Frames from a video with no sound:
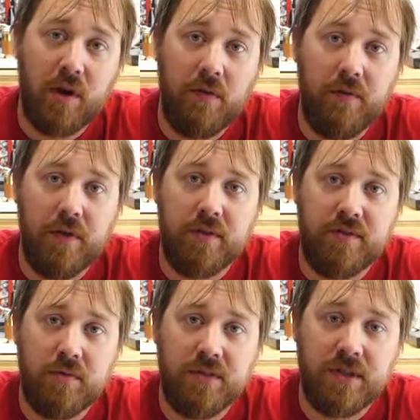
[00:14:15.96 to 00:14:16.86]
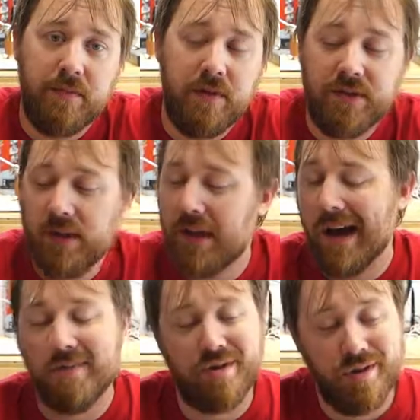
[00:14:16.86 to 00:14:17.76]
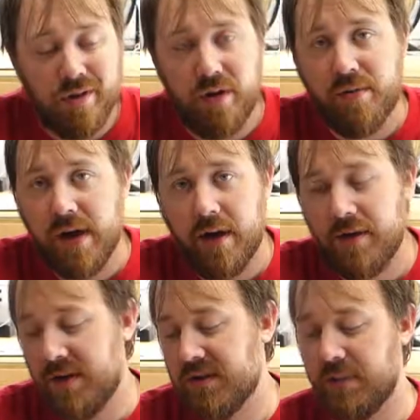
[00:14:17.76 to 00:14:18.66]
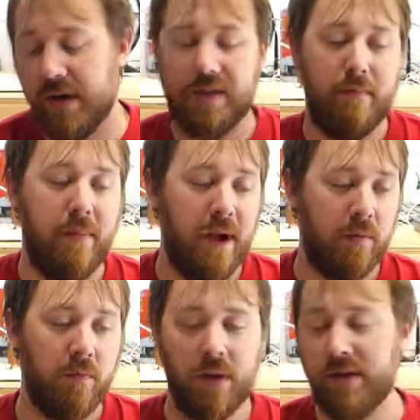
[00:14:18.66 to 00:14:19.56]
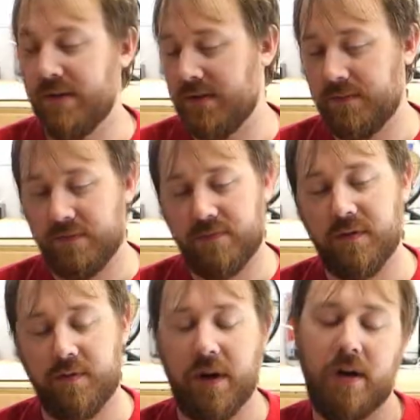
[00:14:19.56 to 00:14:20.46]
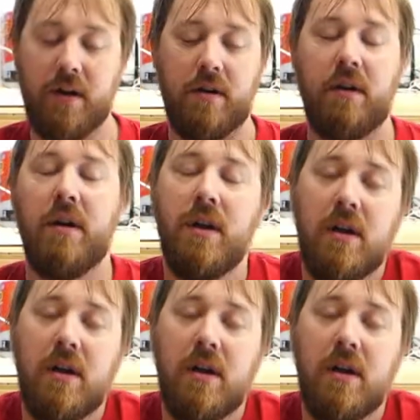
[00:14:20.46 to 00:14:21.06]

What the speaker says: overview of the tools I'm using. I'm sure there'll be others, but the main ones right here.